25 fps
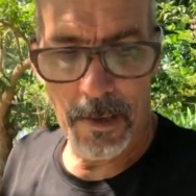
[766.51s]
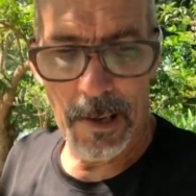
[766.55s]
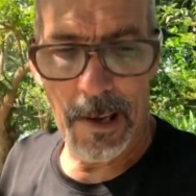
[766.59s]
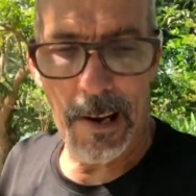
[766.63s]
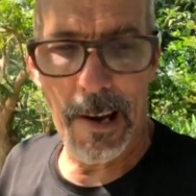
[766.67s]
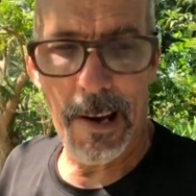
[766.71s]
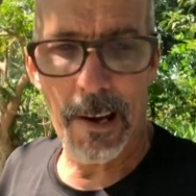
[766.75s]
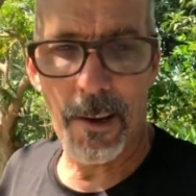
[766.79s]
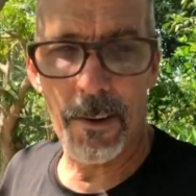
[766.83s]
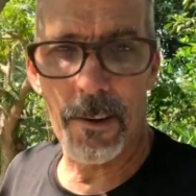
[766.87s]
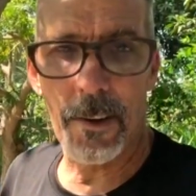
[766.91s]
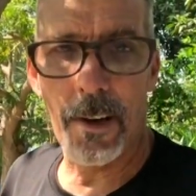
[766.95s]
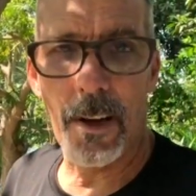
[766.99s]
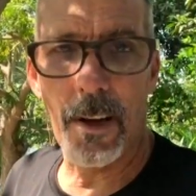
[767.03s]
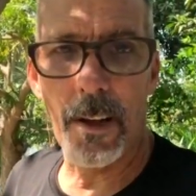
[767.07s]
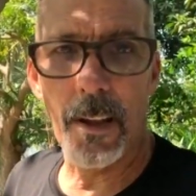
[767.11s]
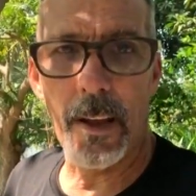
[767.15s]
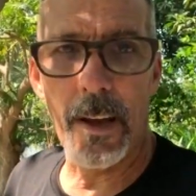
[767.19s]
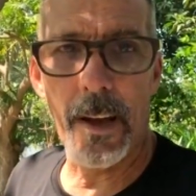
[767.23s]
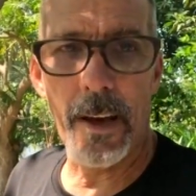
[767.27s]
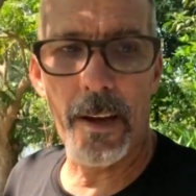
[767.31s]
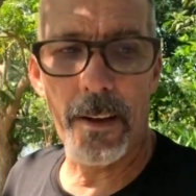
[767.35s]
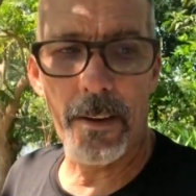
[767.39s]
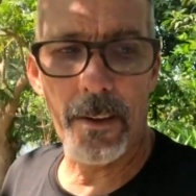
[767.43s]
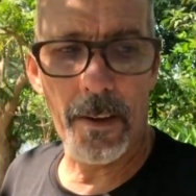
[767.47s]
iron and all
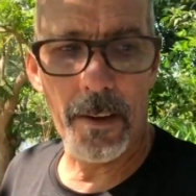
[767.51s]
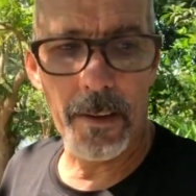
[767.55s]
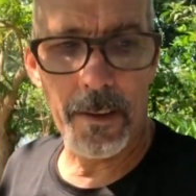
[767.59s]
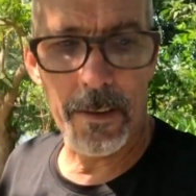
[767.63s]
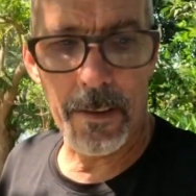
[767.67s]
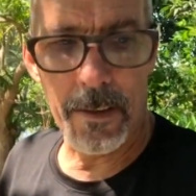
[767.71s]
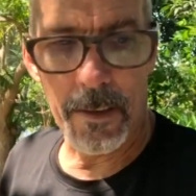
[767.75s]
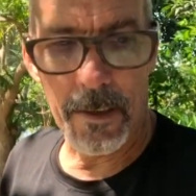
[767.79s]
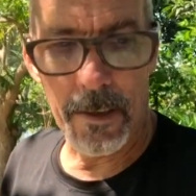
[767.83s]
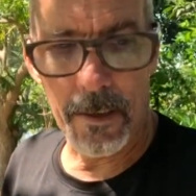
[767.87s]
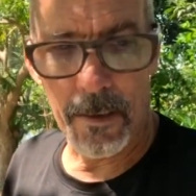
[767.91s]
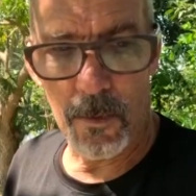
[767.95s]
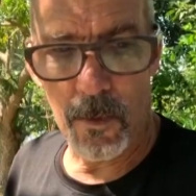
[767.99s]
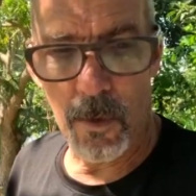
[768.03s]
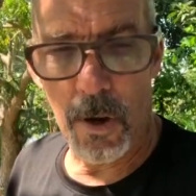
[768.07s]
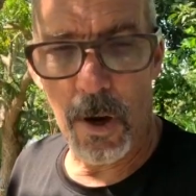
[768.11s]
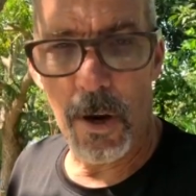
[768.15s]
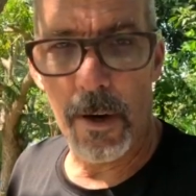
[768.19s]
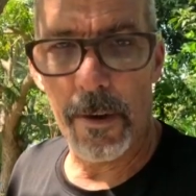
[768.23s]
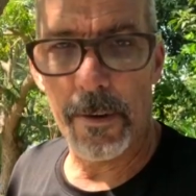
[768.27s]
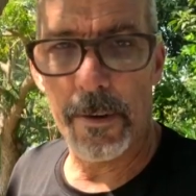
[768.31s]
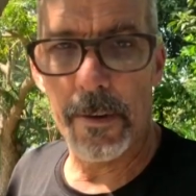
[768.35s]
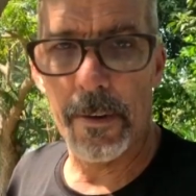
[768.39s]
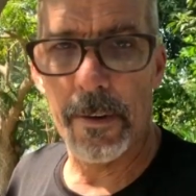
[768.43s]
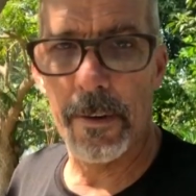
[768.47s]
that in the
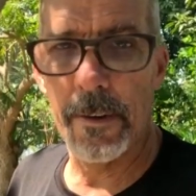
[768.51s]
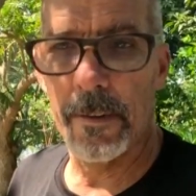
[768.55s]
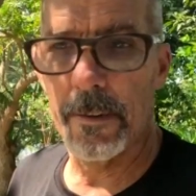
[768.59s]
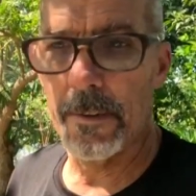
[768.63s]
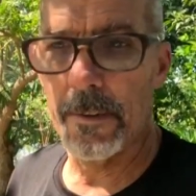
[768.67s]
water.